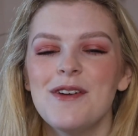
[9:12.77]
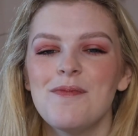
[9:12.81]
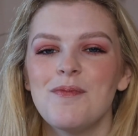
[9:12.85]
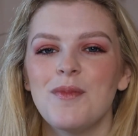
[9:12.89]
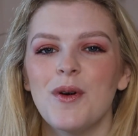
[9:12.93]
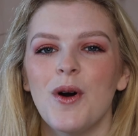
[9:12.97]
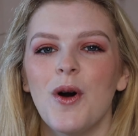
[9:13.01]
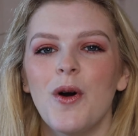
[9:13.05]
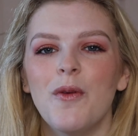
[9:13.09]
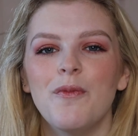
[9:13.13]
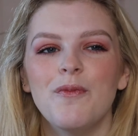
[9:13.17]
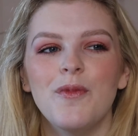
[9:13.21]

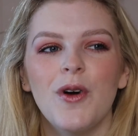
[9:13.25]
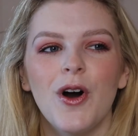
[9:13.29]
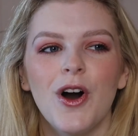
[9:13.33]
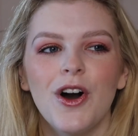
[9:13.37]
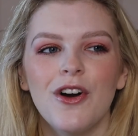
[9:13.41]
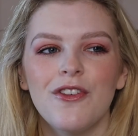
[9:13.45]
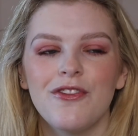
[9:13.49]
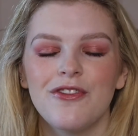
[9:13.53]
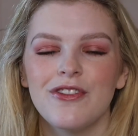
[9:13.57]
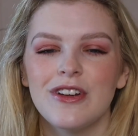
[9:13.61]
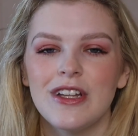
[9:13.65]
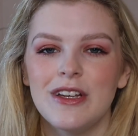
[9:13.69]
but
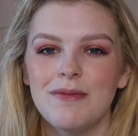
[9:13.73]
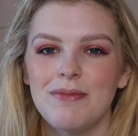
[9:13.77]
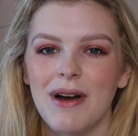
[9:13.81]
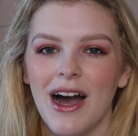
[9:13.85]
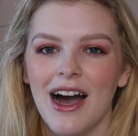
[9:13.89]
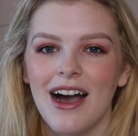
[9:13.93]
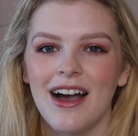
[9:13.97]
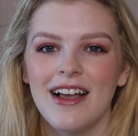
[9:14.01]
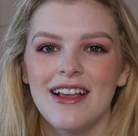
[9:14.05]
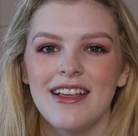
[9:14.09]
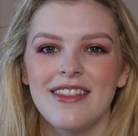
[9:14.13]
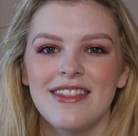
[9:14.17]
hopefully
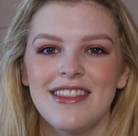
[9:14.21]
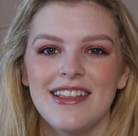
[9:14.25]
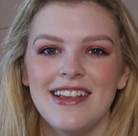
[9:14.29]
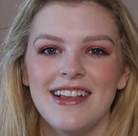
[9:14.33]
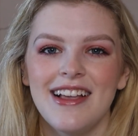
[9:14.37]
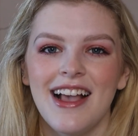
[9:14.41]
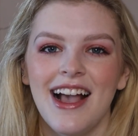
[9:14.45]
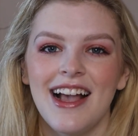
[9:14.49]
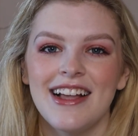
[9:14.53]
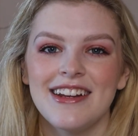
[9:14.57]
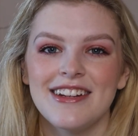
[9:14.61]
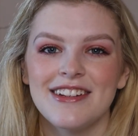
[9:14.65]
by
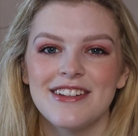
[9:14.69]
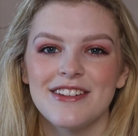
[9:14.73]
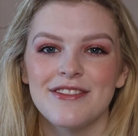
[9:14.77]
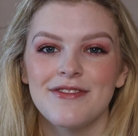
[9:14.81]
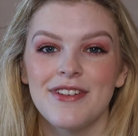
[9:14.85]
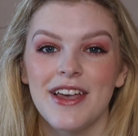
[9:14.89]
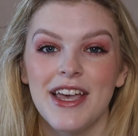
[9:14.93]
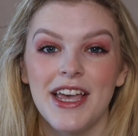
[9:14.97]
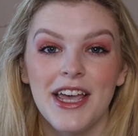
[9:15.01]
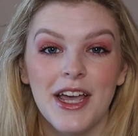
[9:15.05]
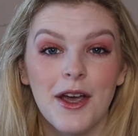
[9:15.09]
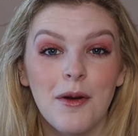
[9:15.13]
the end
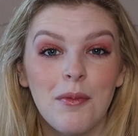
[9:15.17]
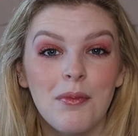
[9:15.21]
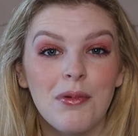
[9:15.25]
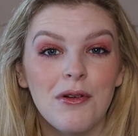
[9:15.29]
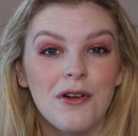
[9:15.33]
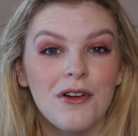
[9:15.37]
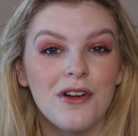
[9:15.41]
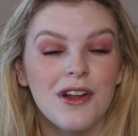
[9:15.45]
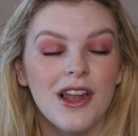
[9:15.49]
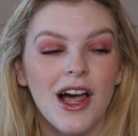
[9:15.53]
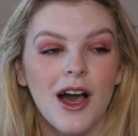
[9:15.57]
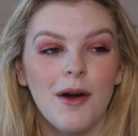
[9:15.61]
of
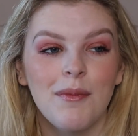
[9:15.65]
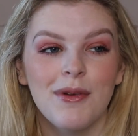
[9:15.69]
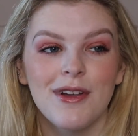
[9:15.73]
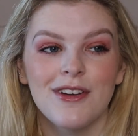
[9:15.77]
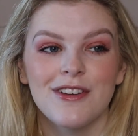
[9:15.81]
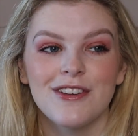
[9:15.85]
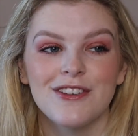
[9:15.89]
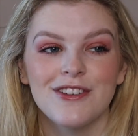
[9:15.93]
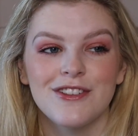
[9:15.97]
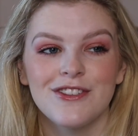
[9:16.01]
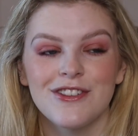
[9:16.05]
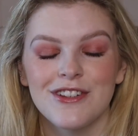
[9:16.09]
April I'll be
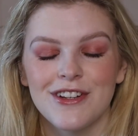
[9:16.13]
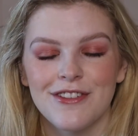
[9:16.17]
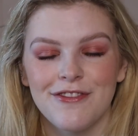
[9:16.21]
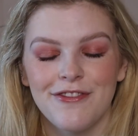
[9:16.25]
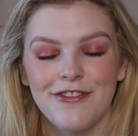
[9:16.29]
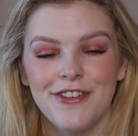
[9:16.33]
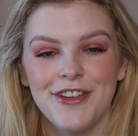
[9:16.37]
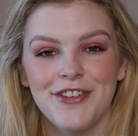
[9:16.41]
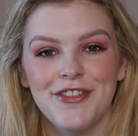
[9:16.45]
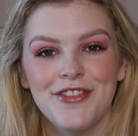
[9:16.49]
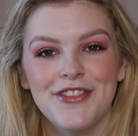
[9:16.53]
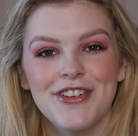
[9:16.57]
on
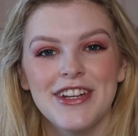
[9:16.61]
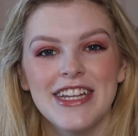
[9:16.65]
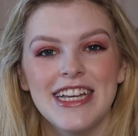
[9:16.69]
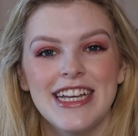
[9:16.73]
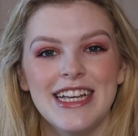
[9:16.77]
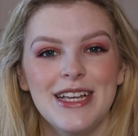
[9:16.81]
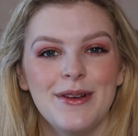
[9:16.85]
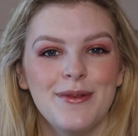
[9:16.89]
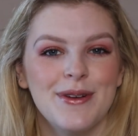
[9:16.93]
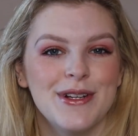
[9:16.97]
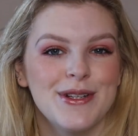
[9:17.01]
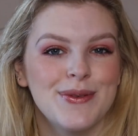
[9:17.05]

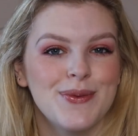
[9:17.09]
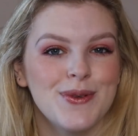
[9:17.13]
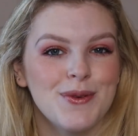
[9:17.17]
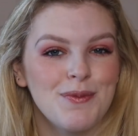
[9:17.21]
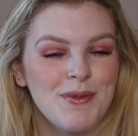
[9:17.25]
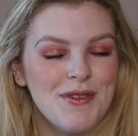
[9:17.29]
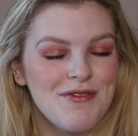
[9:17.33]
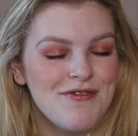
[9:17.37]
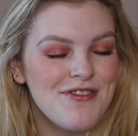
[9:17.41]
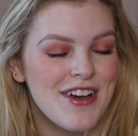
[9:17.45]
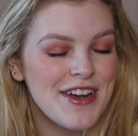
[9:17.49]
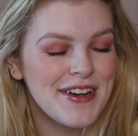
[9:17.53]
150, which would
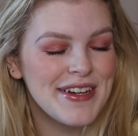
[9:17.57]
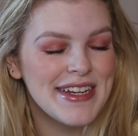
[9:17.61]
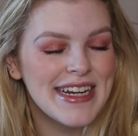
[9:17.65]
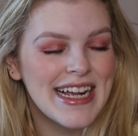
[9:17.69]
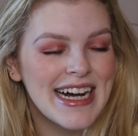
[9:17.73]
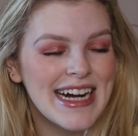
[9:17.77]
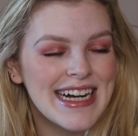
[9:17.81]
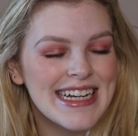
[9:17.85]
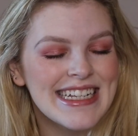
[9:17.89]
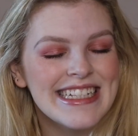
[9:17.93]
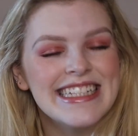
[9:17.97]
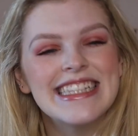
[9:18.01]
be very
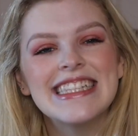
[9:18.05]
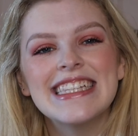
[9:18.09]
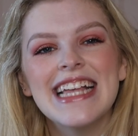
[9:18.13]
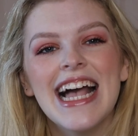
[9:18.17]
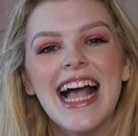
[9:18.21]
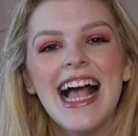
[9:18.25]
nice.